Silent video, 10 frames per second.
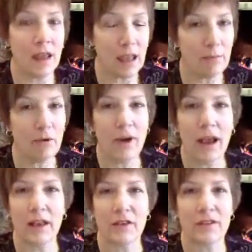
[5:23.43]
Hebrew
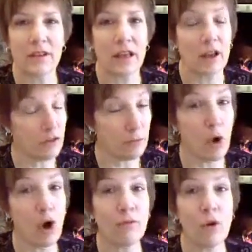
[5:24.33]
has a
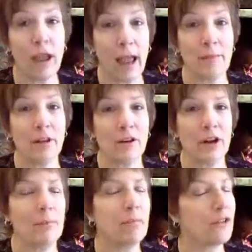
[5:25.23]
small
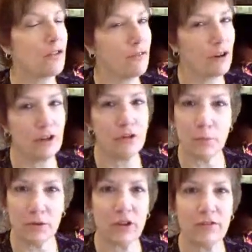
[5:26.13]
vocabulary, but it's a very
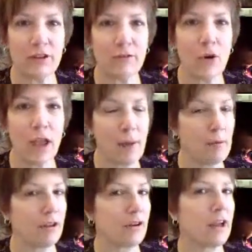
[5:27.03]
specific
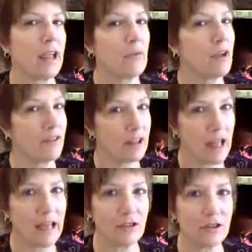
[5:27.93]
vocabulary, and we have a
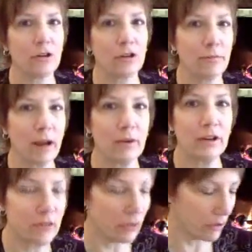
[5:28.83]
lot to learn by
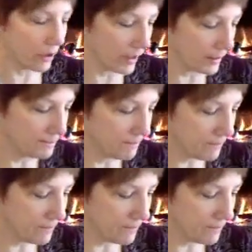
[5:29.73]
restoring it.